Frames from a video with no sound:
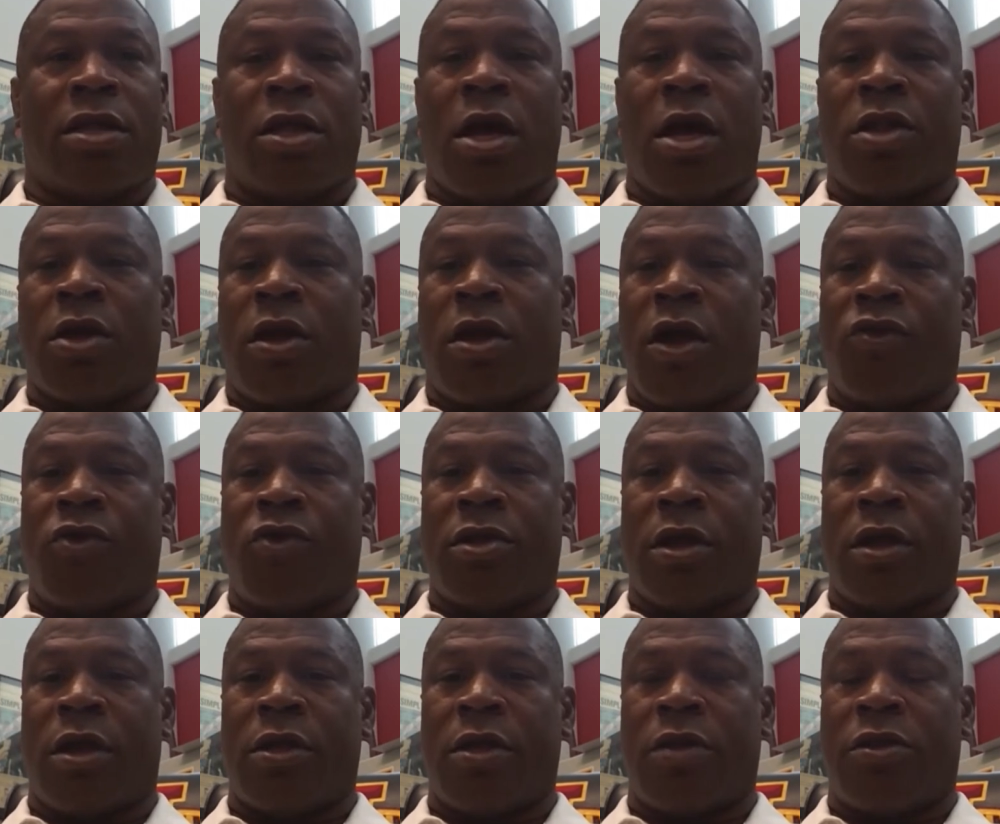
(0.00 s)
other countries
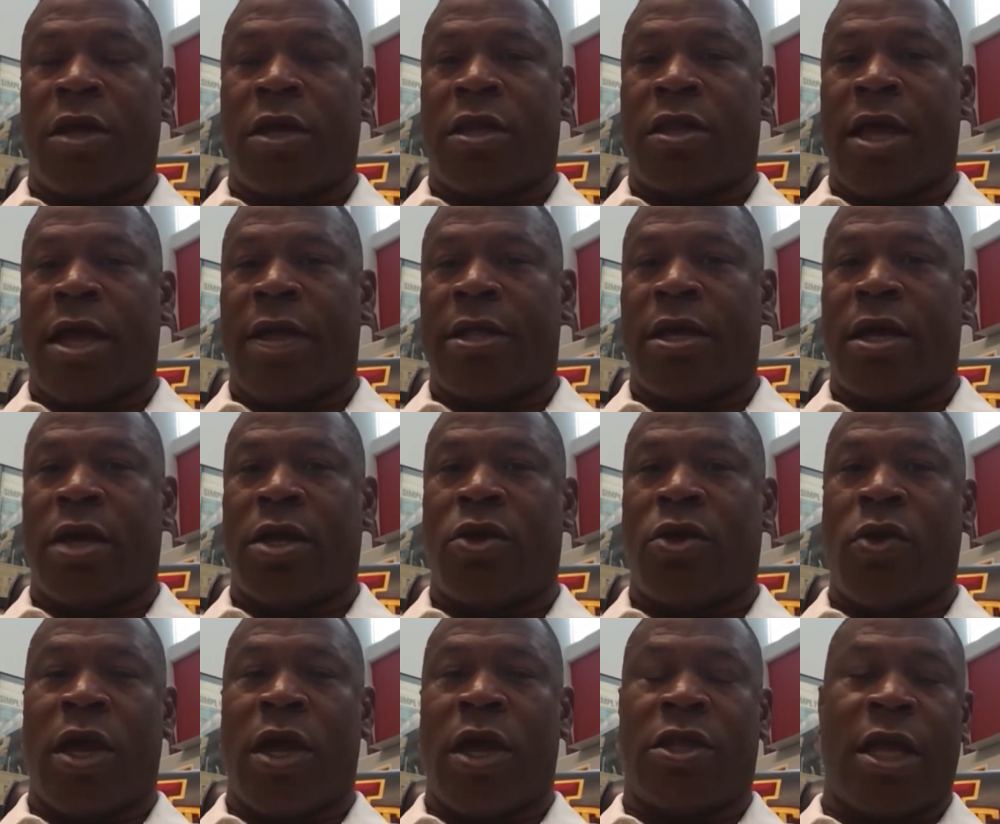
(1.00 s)
are going to think that
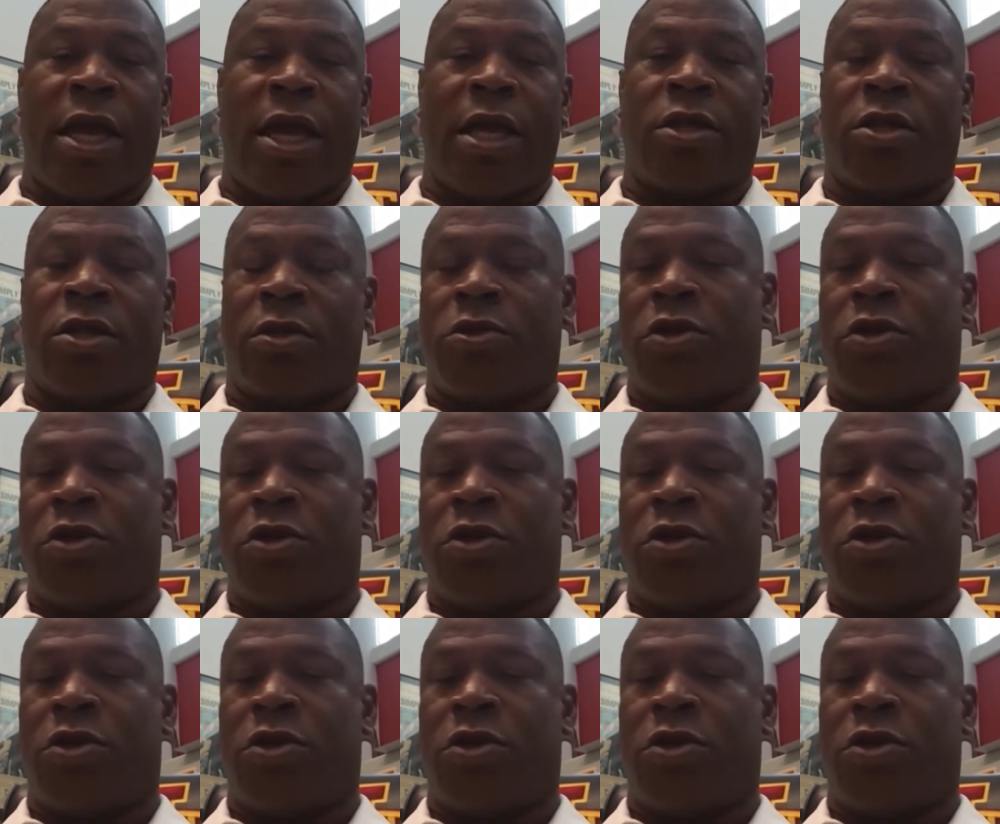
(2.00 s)
USA is